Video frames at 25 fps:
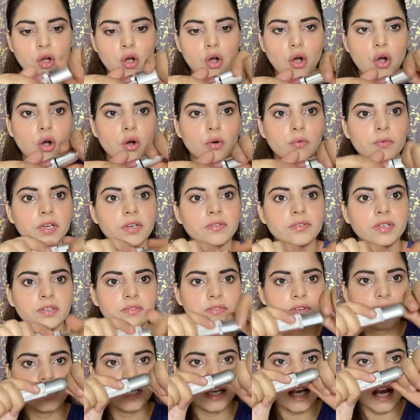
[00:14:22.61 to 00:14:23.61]
Oh
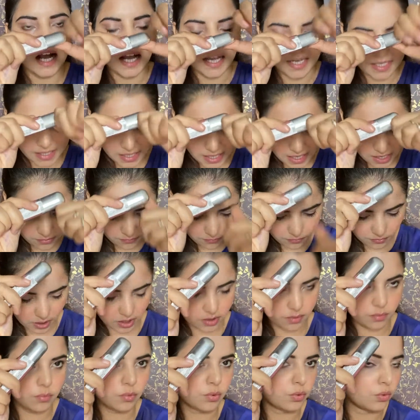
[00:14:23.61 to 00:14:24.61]
wait, I have
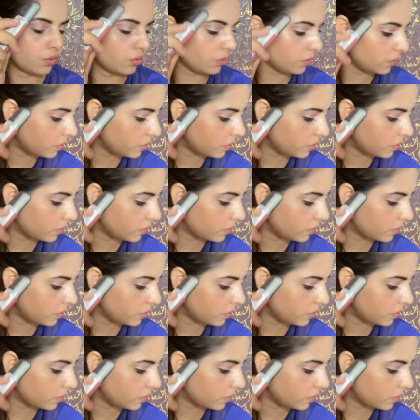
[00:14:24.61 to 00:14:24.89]
one more.